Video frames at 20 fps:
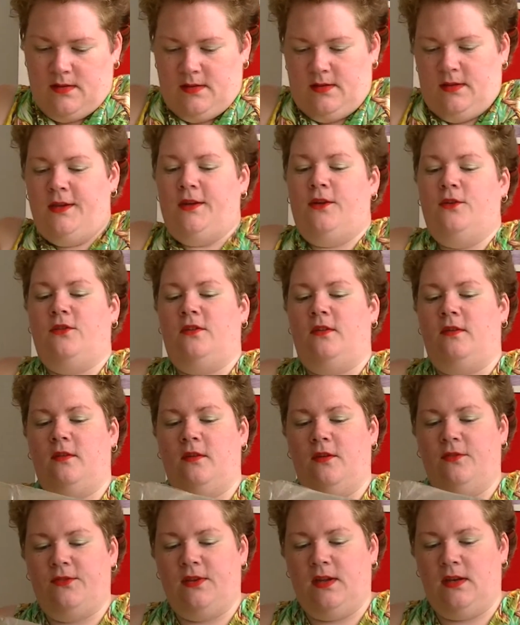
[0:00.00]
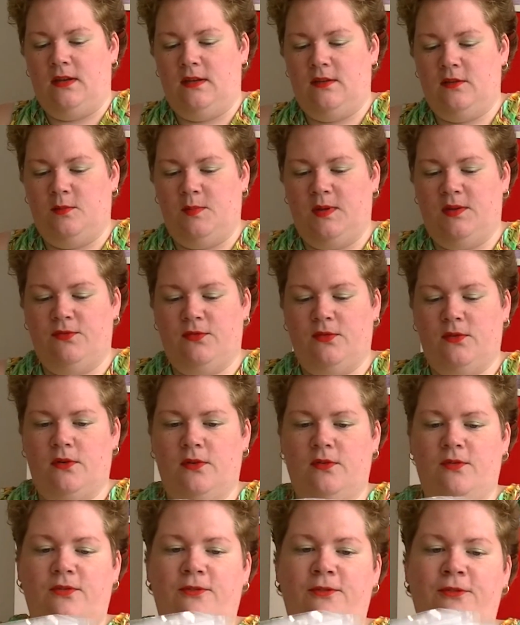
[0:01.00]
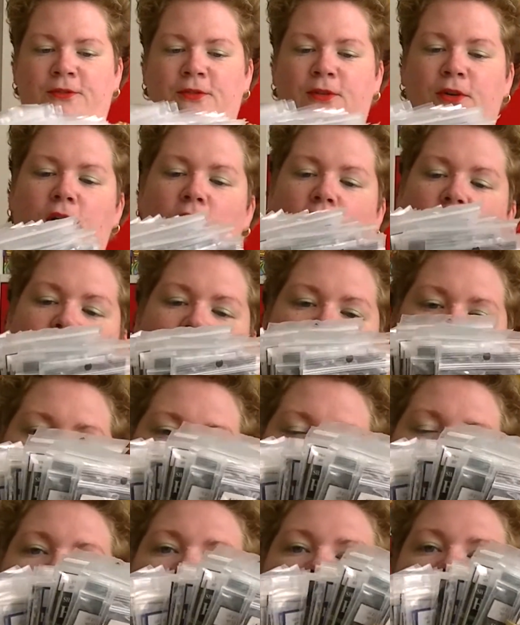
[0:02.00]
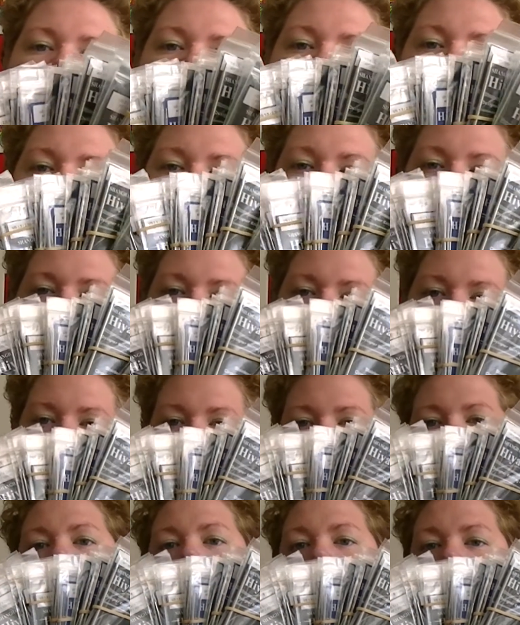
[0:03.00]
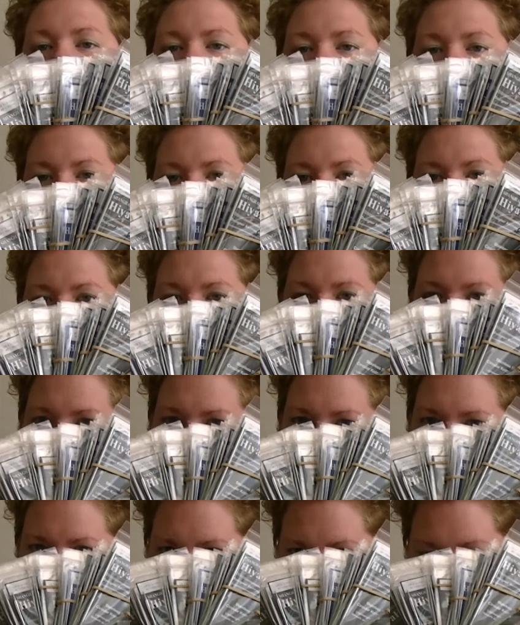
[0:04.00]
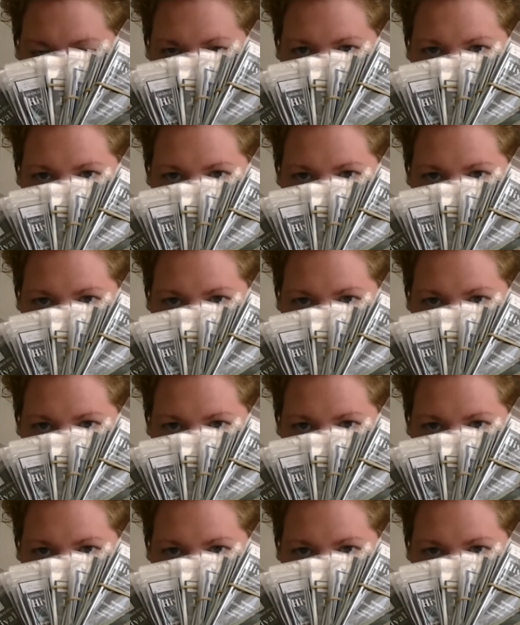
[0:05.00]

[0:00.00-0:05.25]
here's the stuff that needs to be photographed. All these needles